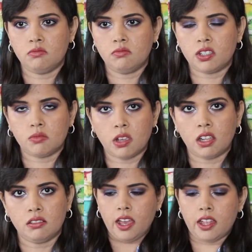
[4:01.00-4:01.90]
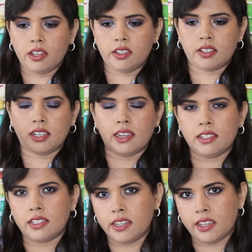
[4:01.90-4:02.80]
smell, and the
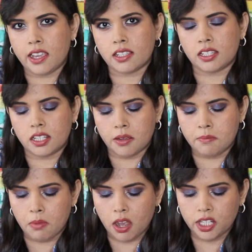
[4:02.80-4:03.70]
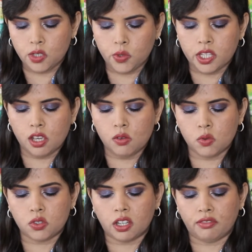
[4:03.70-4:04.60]
salicylic acid combined with the
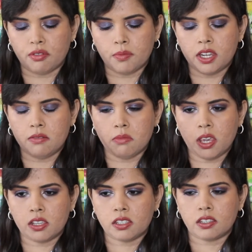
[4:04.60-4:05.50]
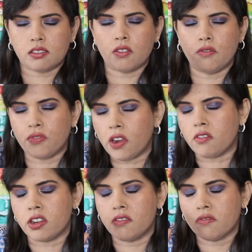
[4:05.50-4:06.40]
homosulfamine makes this
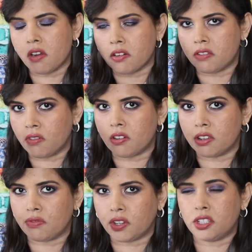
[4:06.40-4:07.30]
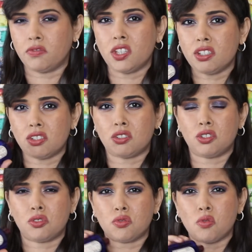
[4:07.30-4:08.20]
very, very, very effective. This is
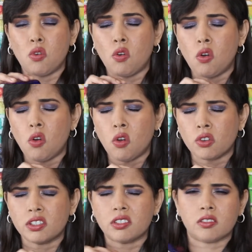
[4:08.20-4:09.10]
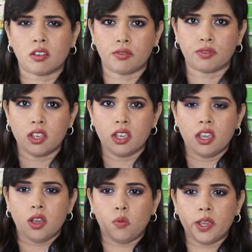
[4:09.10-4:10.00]
strong stuff.
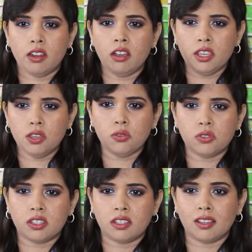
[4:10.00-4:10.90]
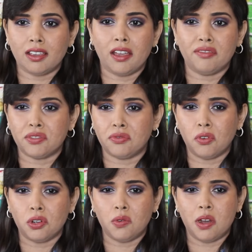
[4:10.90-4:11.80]
When I use this, I have to
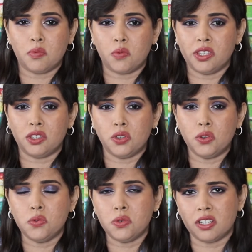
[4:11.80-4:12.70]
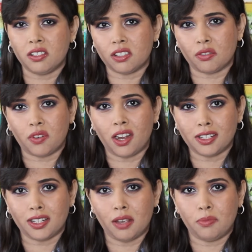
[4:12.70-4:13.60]
follow up with oodles of
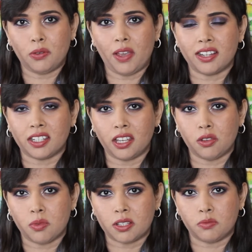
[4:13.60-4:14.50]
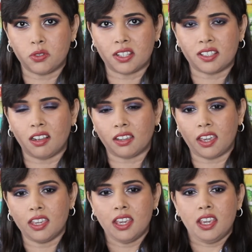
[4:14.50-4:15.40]
Hada Labo and Kikumasumune
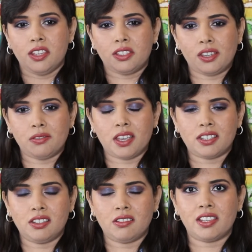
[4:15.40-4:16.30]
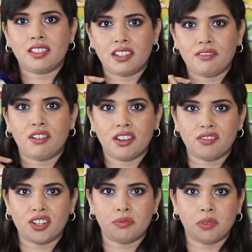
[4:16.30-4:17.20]
sake so that there's enough
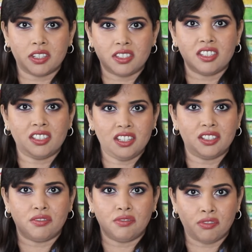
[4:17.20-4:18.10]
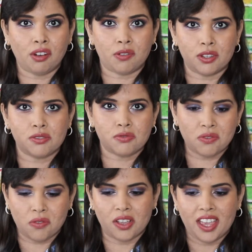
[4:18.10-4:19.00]
hydration, because this is very strong